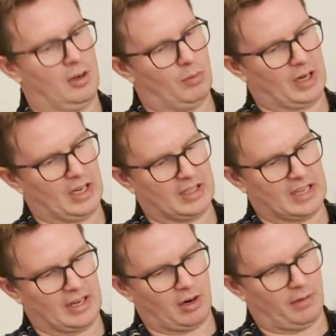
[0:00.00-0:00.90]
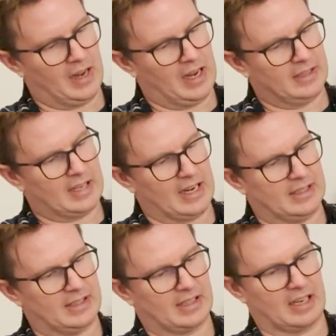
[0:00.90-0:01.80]
We're going to take off
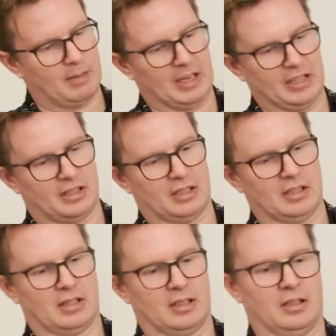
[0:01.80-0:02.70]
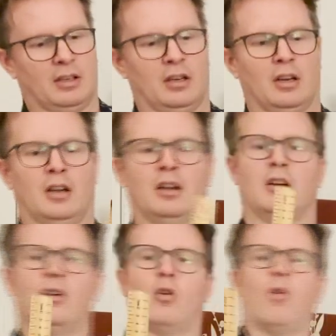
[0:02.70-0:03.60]
10 centimeters
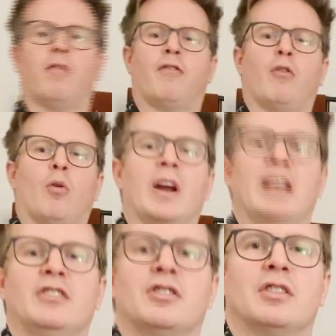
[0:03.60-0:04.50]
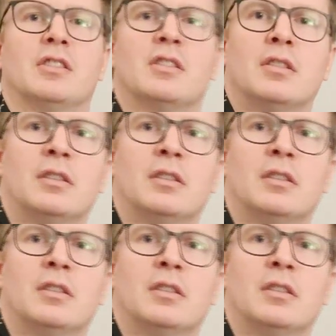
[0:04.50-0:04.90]
or 4 inches.